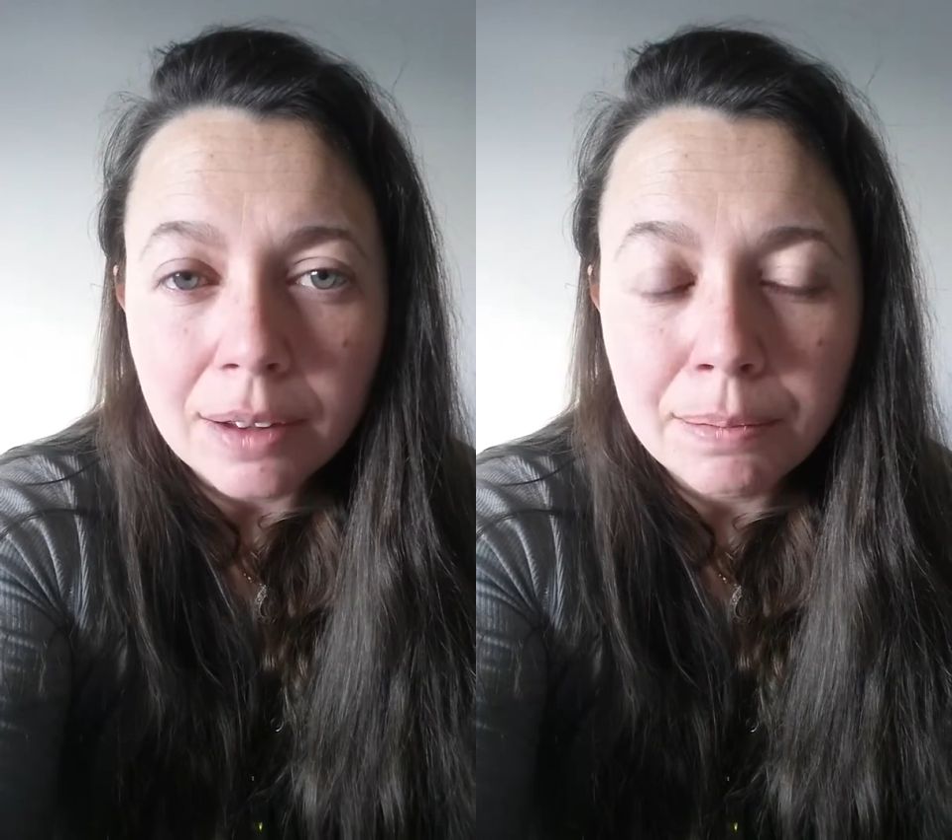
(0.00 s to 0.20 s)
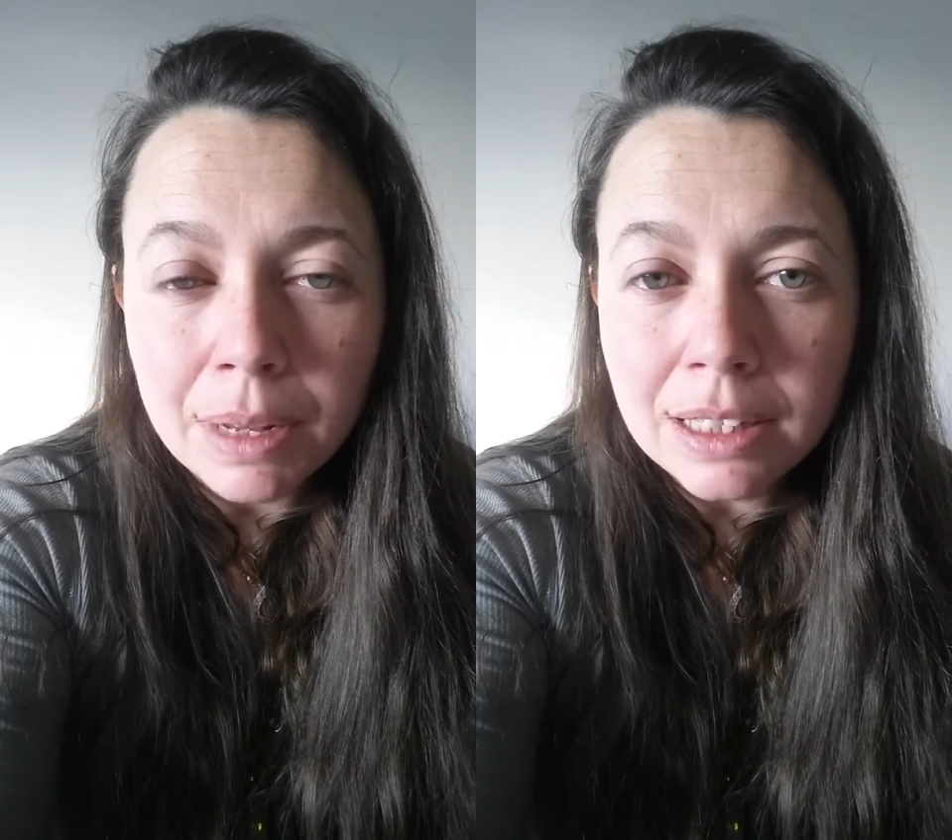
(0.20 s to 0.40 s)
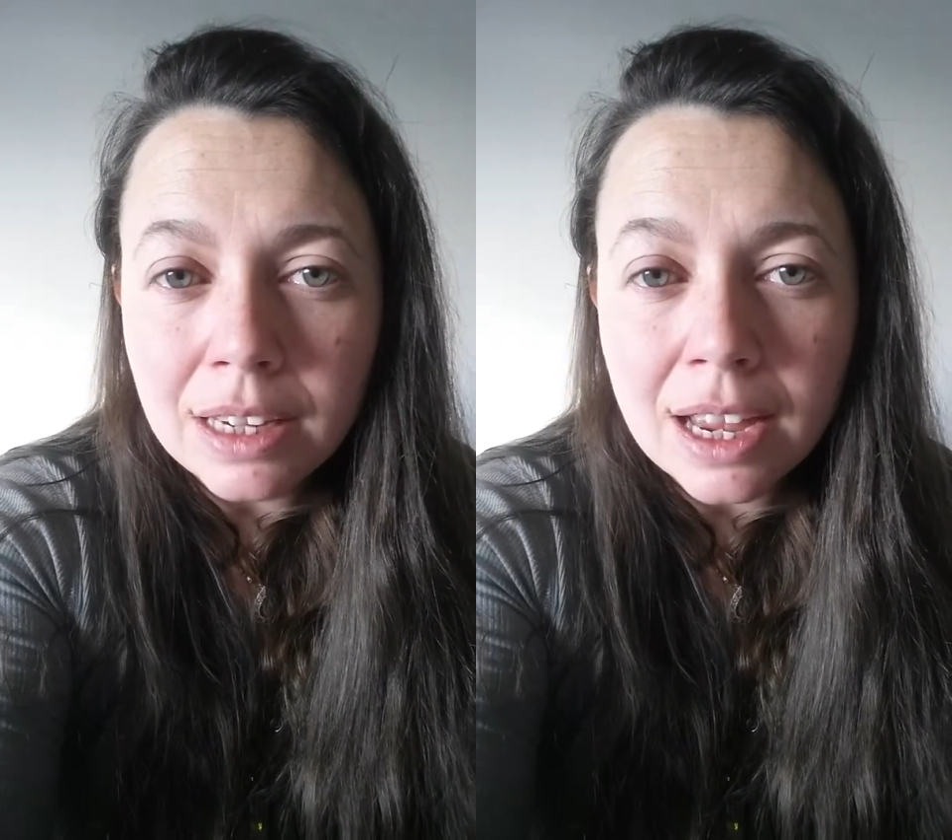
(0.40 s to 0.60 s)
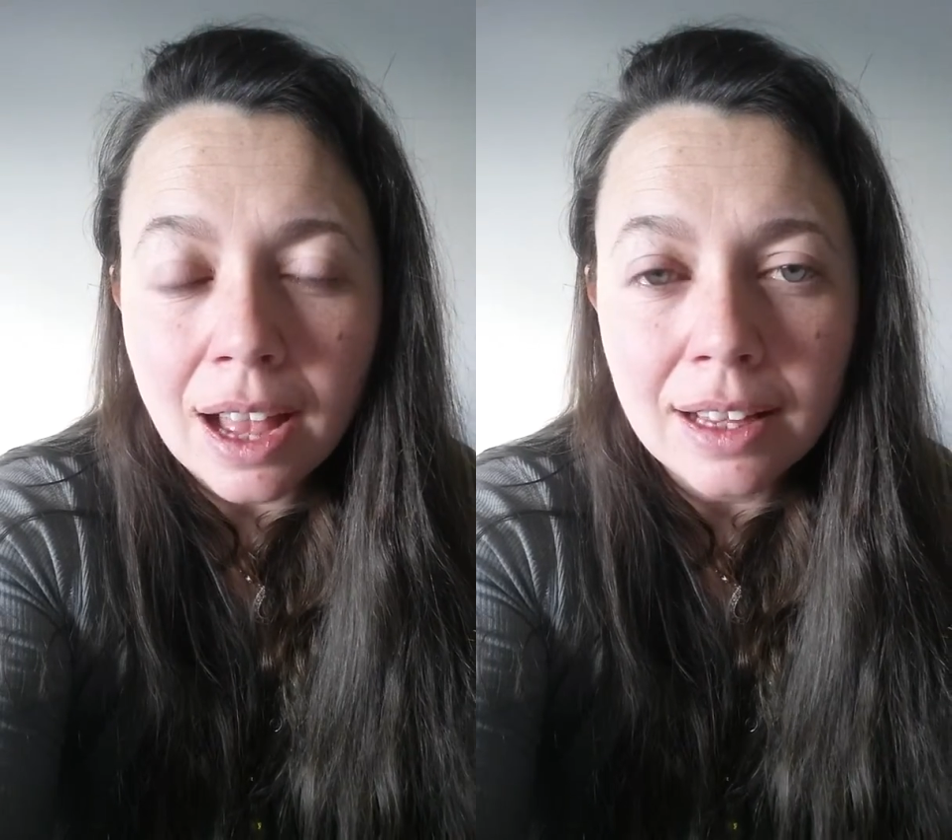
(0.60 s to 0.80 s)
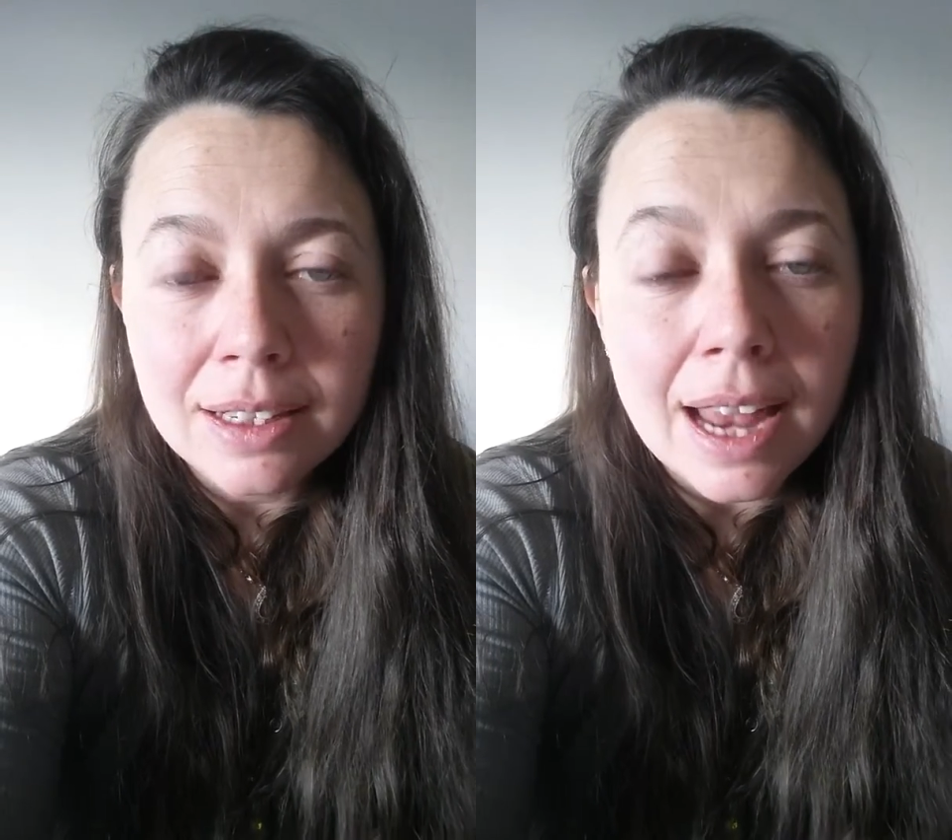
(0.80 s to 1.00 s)

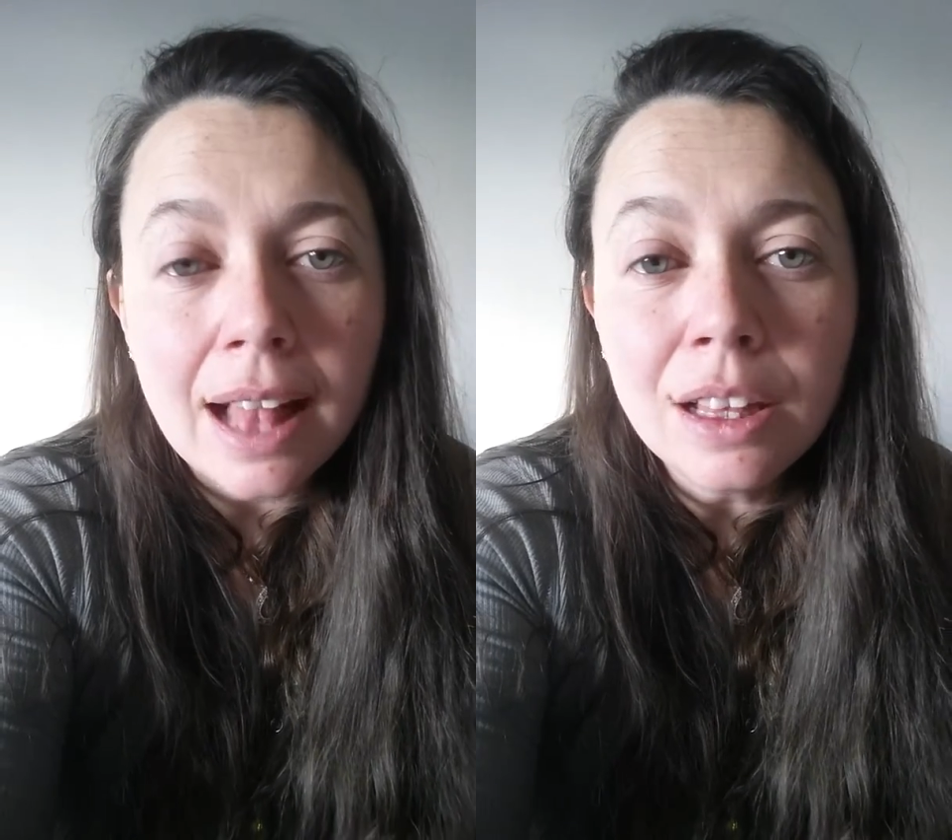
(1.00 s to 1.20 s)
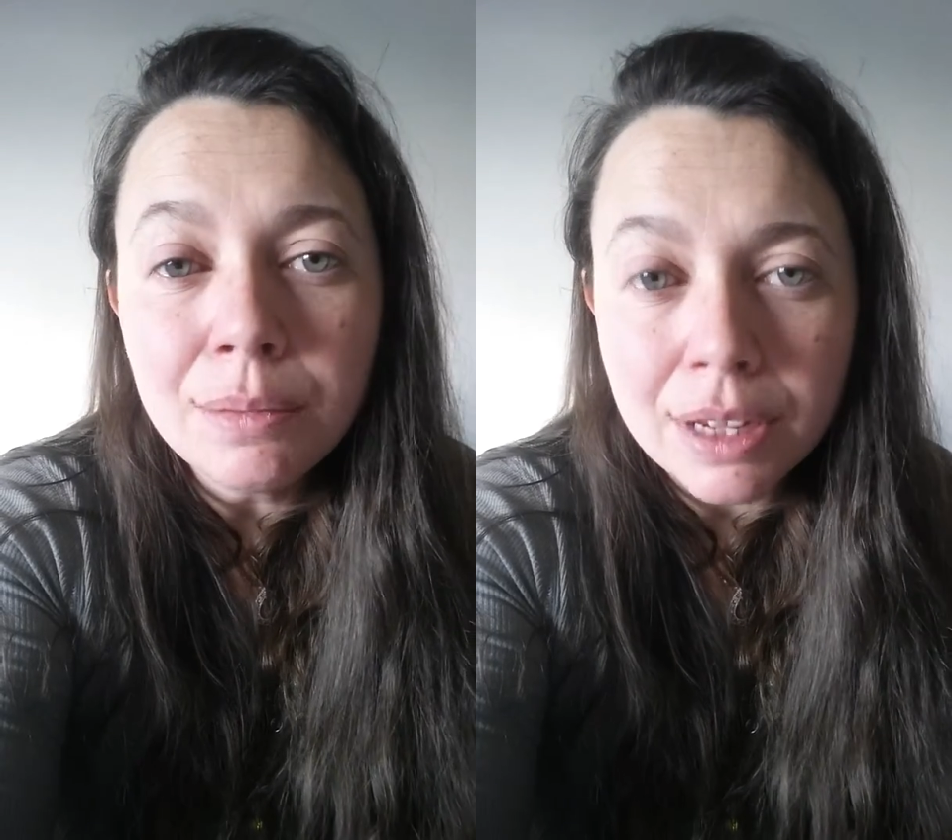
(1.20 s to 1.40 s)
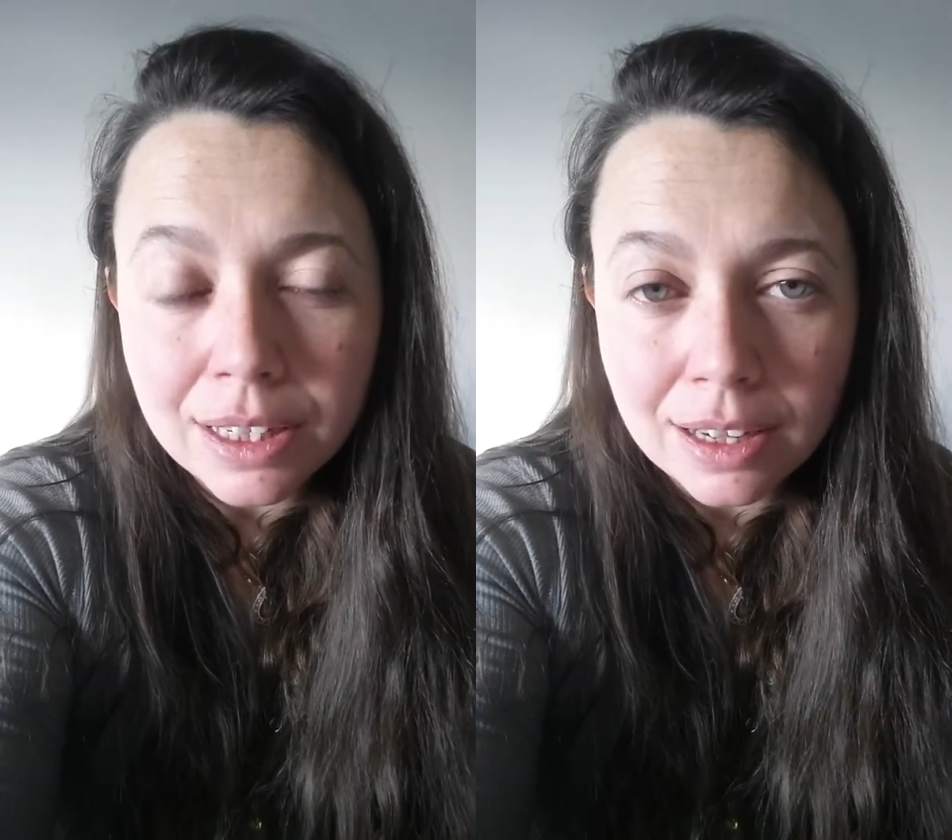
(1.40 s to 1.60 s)
multicoloured Elmer